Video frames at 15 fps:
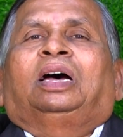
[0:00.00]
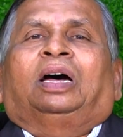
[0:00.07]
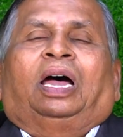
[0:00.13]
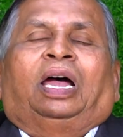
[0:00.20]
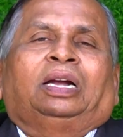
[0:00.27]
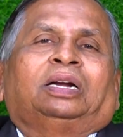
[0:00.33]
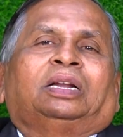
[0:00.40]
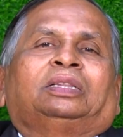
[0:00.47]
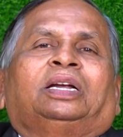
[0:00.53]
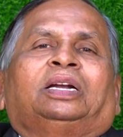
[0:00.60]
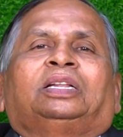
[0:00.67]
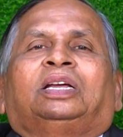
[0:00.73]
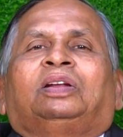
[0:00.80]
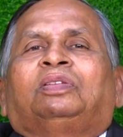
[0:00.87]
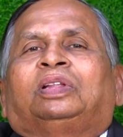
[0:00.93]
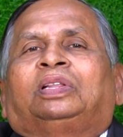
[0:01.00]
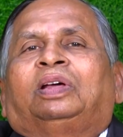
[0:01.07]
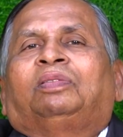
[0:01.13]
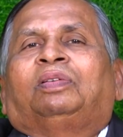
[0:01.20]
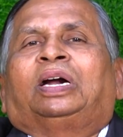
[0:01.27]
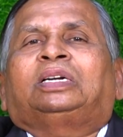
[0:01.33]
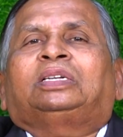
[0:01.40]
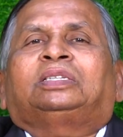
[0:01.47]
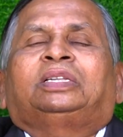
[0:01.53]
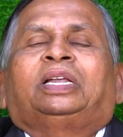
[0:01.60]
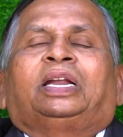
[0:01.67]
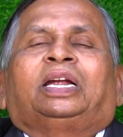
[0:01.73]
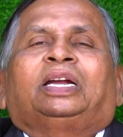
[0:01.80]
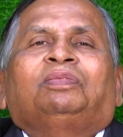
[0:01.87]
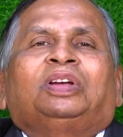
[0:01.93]
and they want
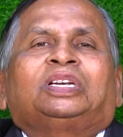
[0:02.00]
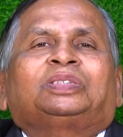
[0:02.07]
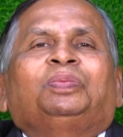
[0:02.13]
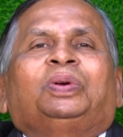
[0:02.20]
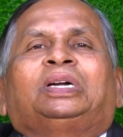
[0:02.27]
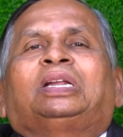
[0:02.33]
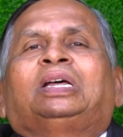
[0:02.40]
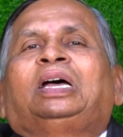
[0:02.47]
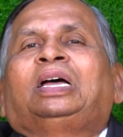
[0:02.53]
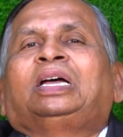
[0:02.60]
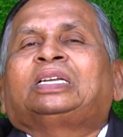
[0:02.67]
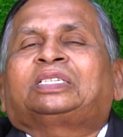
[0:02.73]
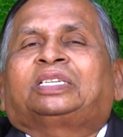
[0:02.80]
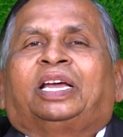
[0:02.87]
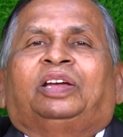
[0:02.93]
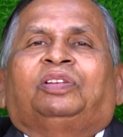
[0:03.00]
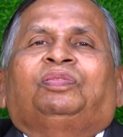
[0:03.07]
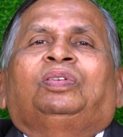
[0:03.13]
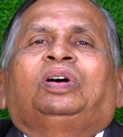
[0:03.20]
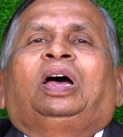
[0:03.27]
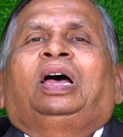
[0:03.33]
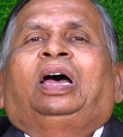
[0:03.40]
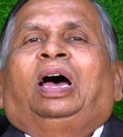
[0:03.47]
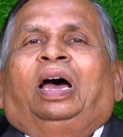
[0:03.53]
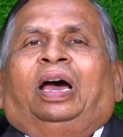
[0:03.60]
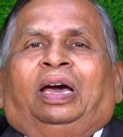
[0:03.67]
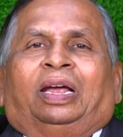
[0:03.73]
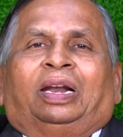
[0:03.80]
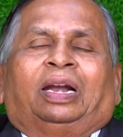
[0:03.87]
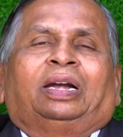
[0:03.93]
their investment safe
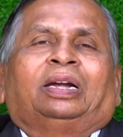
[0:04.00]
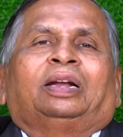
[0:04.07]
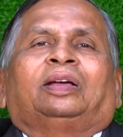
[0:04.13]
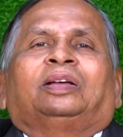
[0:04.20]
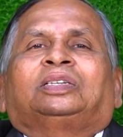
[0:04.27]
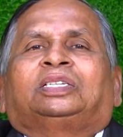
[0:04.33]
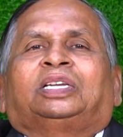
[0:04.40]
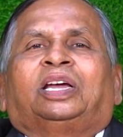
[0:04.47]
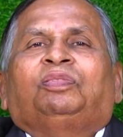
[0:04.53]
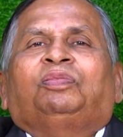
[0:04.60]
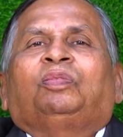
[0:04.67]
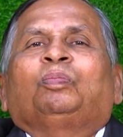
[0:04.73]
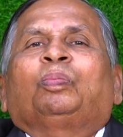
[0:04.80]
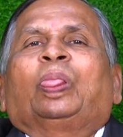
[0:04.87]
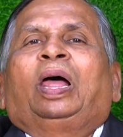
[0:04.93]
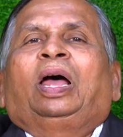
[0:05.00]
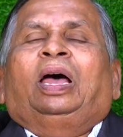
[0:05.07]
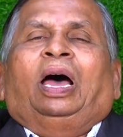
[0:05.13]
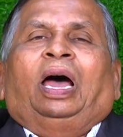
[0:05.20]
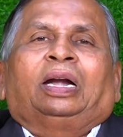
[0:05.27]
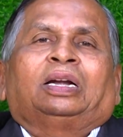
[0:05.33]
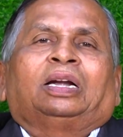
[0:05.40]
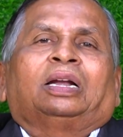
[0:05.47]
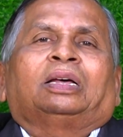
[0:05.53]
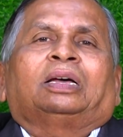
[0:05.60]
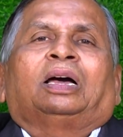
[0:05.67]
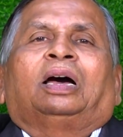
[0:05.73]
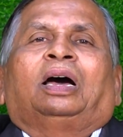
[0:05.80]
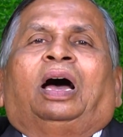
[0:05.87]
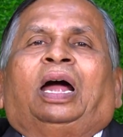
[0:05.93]
and
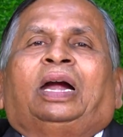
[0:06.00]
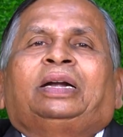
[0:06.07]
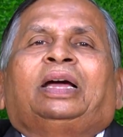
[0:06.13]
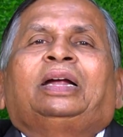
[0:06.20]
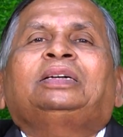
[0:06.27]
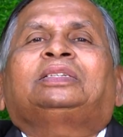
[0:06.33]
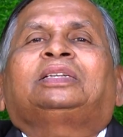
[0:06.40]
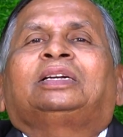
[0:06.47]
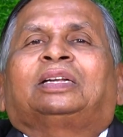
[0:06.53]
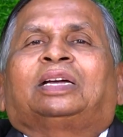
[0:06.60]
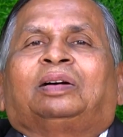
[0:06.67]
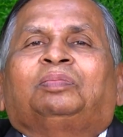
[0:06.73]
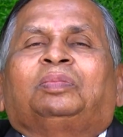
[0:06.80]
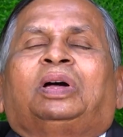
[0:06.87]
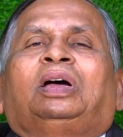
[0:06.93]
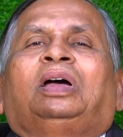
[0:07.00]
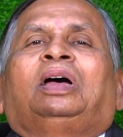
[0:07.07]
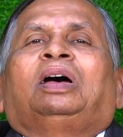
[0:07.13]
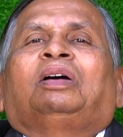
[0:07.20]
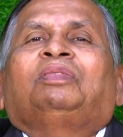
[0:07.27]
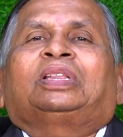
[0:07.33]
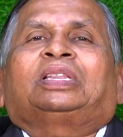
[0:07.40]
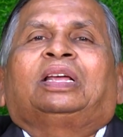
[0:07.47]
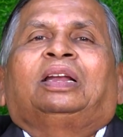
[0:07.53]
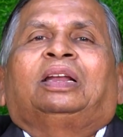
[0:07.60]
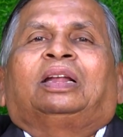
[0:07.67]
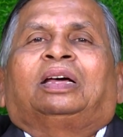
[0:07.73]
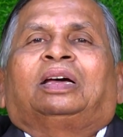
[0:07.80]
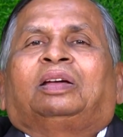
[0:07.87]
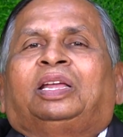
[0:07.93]
earns income with
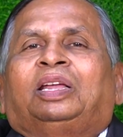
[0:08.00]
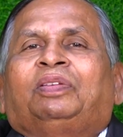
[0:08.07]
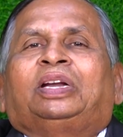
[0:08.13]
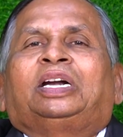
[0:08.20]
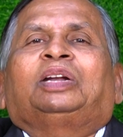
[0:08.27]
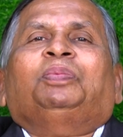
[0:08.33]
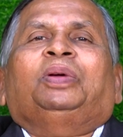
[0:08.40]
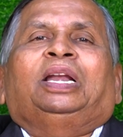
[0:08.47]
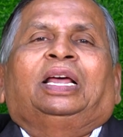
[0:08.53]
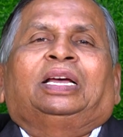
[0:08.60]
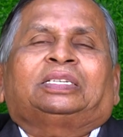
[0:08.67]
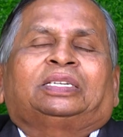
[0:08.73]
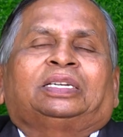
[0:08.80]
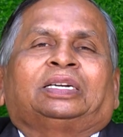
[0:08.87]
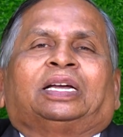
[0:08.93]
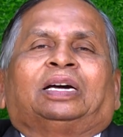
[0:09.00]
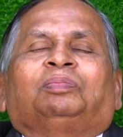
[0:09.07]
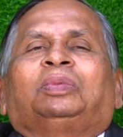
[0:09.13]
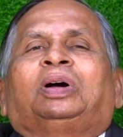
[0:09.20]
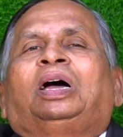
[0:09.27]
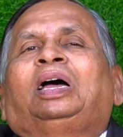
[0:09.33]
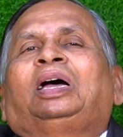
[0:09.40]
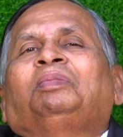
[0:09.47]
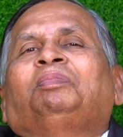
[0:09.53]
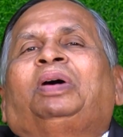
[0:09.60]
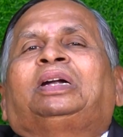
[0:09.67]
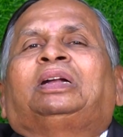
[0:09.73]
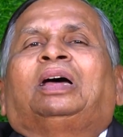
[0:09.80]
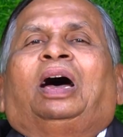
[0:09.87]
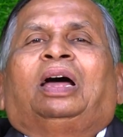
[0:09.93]
even it be less income,
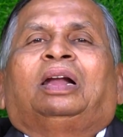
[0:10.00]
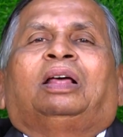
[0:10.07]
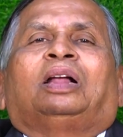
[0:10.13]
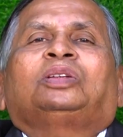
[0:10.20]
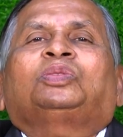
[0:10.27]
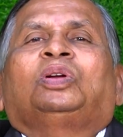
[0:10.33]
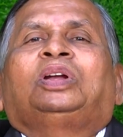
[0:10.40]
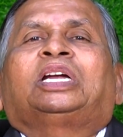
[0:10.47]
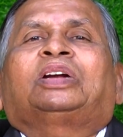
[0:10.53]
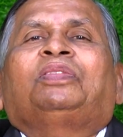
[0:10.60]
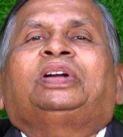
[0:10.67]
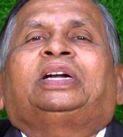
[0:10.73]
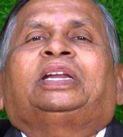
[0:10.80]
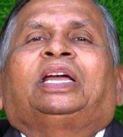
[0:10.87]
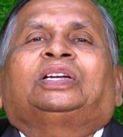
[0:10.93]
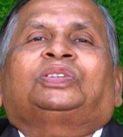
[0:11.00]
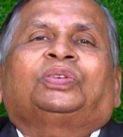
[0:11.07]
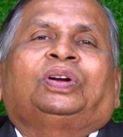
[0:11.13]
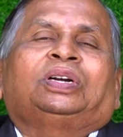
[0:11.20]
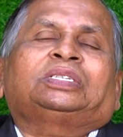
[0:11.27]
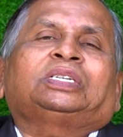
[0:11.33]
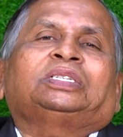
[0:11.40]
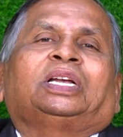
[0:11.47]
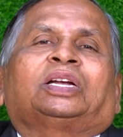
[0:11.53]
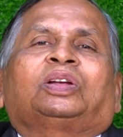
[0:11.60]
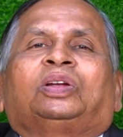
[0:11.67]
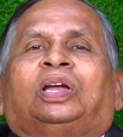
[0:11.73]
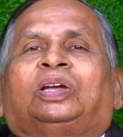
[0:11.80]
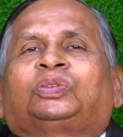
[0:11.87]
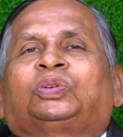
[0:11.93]
but are also liquidity assurances
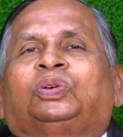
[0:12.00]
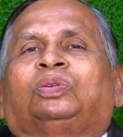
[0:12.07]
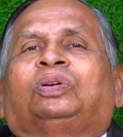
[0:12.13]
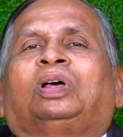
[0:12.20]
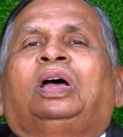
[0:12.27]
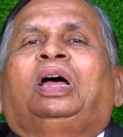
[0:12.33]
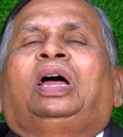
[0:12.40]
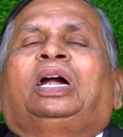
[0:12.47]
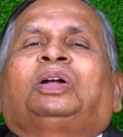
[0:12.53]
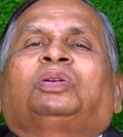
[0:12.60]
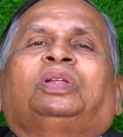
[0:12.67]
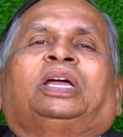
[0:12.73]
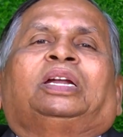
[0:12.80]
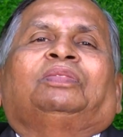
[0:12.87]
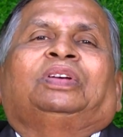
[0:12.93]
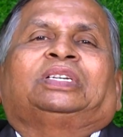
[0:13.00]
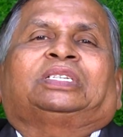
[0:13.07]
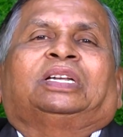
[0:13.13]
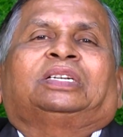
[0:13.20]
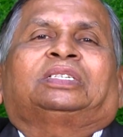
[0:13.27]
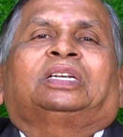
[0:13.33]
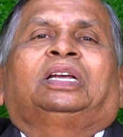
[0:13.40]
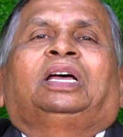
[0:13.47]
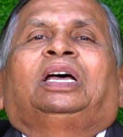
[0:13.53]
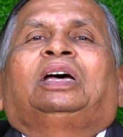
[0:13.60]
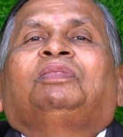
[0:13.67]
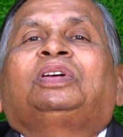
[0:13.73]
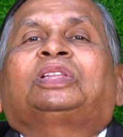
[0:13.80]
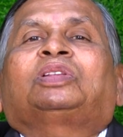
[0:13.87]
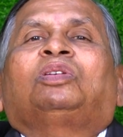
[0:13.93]
assured to the investors
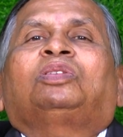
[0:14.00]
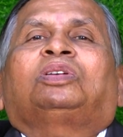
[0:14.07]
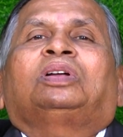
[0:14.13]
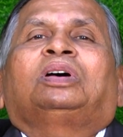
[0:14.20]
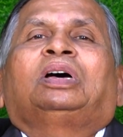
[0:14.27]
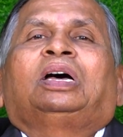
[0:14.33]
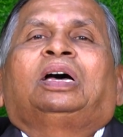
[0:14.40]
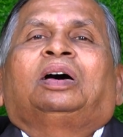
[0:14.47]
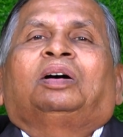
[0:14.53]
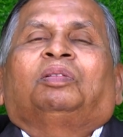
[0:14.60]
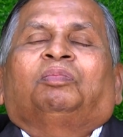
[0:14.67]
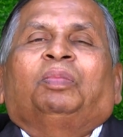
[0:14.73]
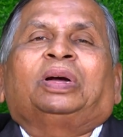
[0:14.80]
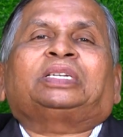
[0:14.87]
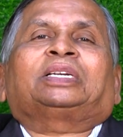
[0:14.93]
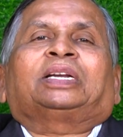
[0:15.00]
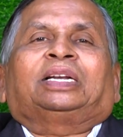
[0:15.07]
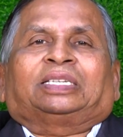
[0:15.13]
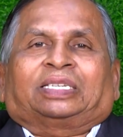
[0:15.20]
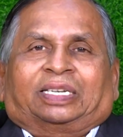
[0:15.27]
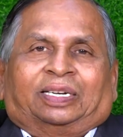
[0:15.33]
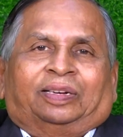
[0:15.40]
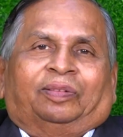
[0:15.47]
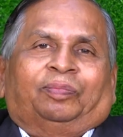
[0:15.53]
without much risk.